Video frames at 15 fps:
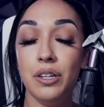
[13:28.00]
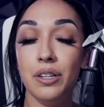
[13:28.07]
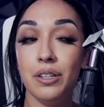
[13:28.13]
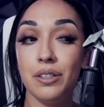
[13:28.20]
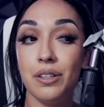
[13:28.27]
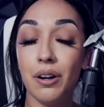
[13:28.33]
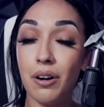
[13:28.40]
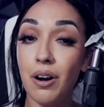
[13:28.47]

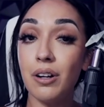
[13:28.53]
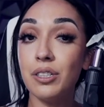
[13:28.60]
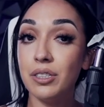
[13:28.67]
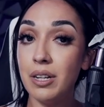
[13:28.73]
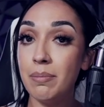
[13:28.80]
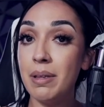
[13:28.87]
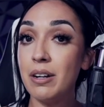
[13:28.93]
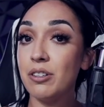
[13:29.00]
there are
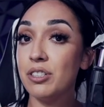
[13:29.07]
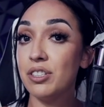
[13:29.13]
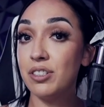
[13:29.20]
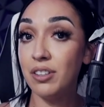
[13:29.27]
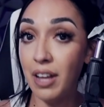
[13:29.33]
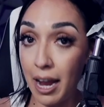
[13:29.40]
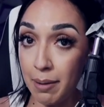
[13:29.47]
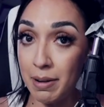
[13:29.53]
some that are
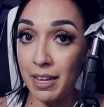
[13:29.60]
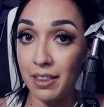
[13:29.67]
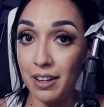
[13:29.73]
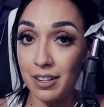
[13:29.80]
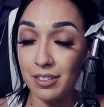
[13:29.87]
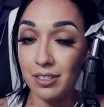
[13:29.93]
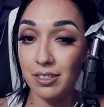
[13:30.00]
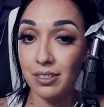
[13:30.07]
slamming
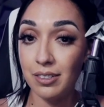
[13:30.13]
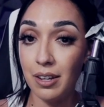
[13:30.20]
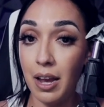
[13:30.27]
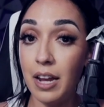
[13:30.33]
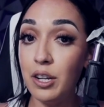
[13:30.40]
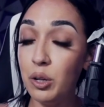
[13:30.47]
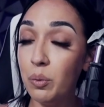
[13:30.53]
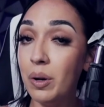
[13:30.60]
this
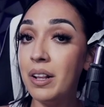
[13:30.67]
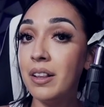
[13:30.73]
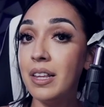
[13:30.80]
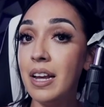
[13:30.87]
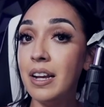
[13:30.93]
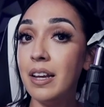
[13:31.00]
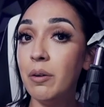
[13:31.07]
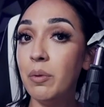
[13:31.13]
and you wouldn't
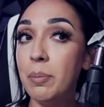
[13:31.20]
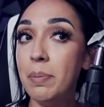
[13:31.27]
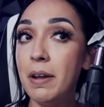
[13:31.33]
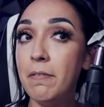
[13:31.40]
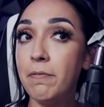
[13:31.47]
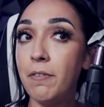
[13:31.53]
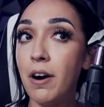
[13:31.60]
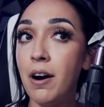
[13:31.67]
think it would be
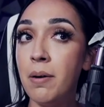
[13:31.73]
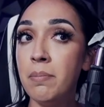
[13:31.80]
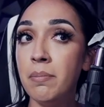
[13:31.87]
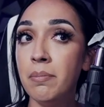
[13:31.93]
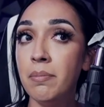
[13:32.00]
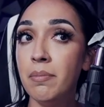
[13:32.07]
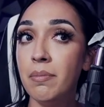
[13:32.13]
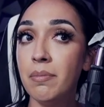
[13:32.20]

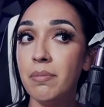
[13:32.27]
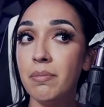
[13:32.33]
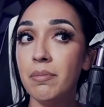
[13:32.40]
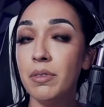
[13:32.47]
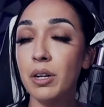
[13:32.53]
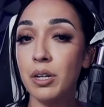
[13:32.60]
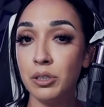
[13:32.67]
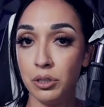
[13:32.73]
from
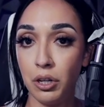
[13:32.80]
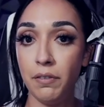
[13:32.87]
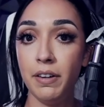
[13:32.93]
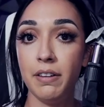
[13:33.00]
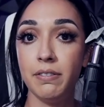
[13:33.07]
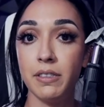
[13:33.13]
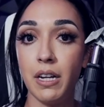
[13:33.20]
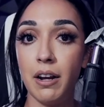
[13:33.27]
the
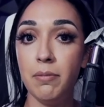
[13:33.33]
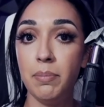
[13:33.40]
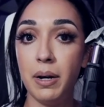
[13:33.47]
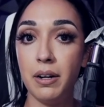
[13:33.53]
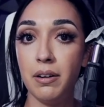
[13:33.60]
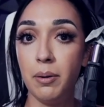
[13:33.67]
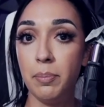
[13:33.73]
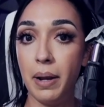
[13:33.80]
conservative side,
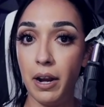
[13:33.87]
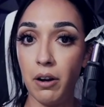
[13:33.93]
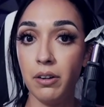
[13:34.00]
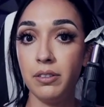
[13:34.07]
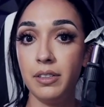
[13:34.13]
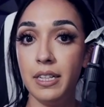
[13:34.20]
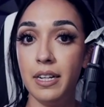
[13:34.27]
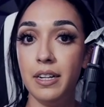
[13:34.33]
but
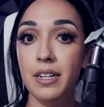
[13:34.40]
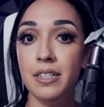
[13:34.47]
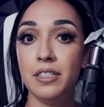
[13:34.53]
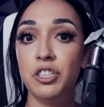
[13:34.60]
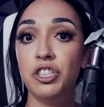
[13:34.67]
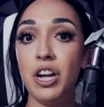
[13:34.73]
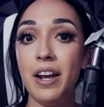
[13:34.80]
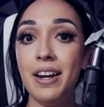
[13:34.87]
apparently it is.
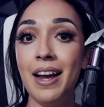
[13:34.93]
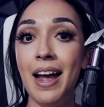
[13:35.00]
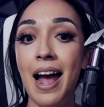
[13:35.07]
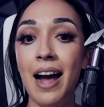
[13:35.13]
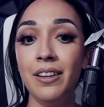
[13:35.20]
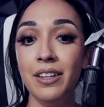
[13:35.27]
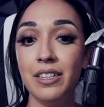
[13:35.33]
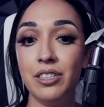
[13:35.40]
Jenna
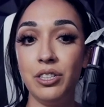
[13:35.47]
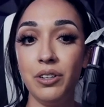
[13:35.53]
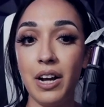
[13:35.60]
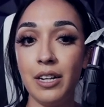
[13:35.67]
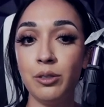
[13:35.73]
Ellis, you guys